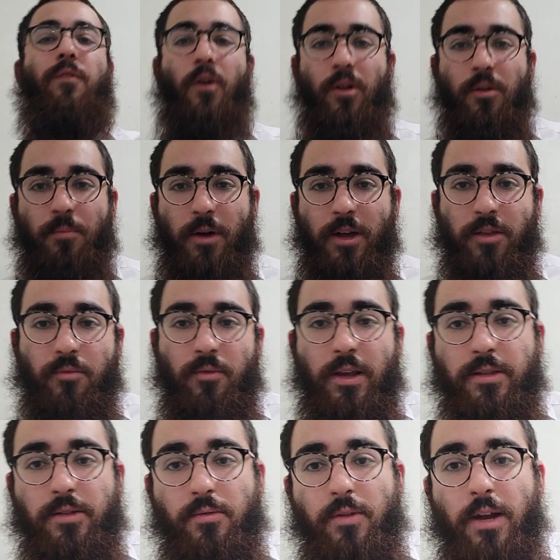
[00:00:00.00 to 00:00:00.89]
followed by the
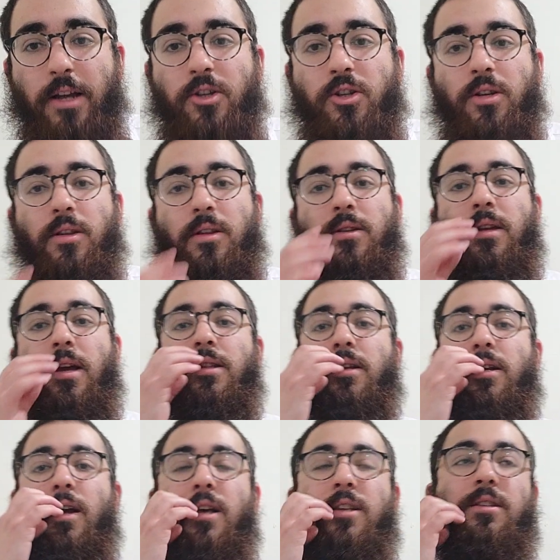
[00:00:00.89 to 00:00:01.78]
resurrection of the dead,
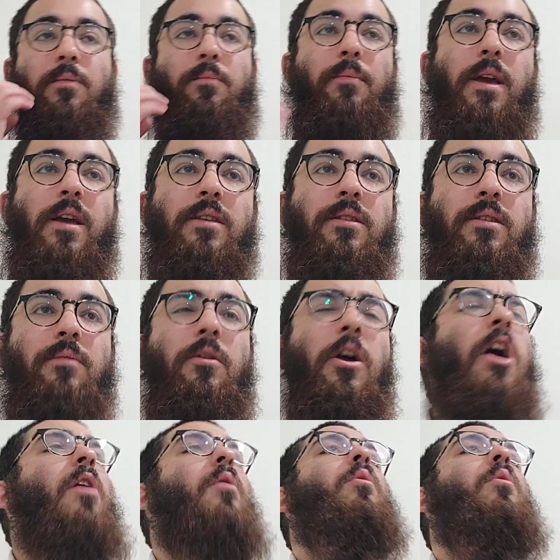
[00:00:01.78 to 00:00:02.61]
Mesim,